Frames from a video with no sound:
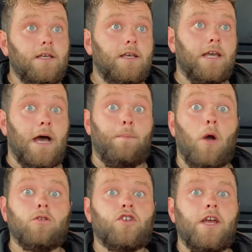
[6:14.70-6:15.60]
get a
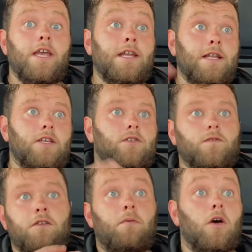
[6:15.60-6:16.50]
postcrete in, just
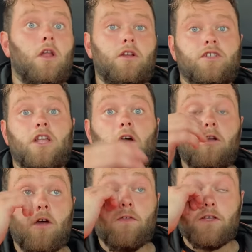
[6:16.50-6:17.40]
obviously put a load of stone
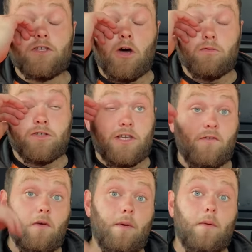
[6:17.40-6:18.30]
over the top, just give
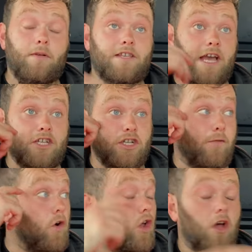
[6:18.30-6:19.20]
it a bit of protection. I've
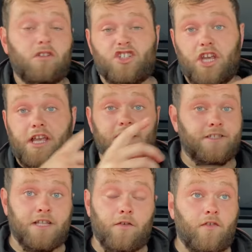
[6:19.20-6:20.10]
got a load of sheet and
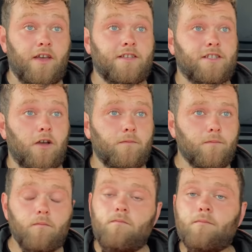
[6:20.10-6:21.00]
stuff here, so,
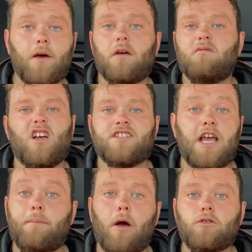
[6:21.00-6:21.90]
but I'd
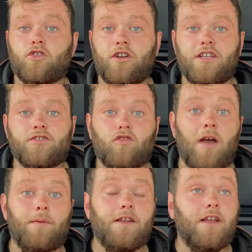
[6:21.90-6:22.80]
say postcrete is
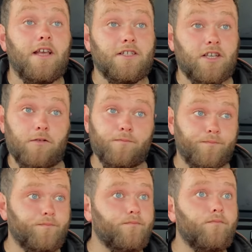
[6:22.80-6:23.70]
rapid in it, so
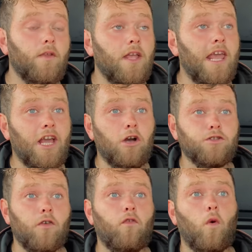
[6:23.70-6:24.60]
it goes
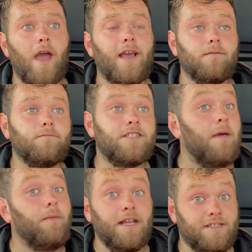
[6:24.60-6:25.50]
off quick
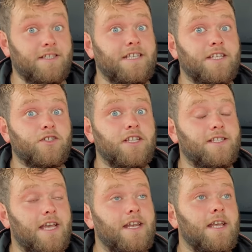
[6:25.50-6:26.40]
10 minutes it says on the
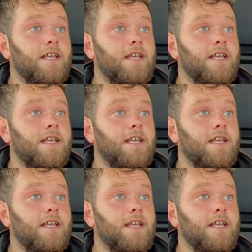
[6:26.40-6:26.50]
tin